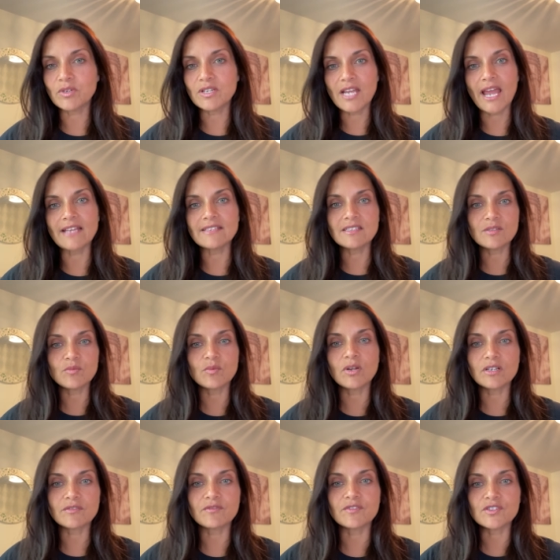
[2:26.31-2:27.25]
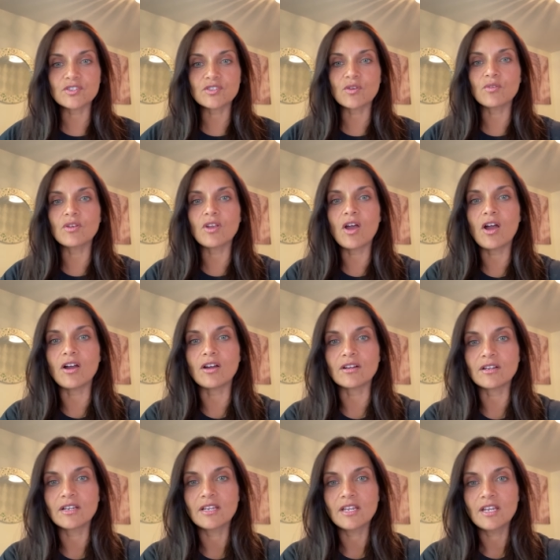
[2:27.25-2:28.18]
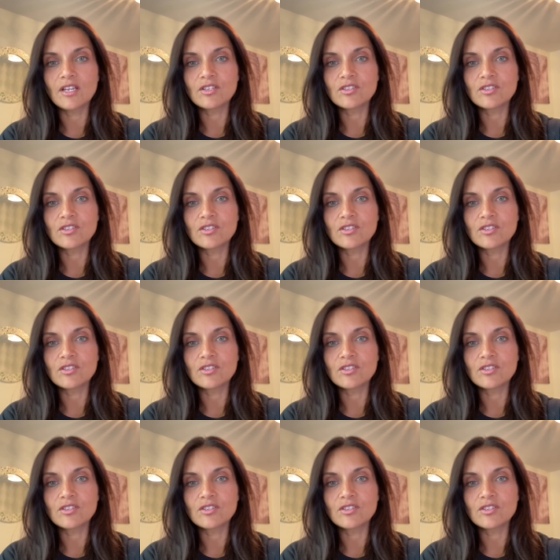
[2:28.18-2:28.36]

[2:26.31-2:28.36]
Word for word: What hasn't worked for so long.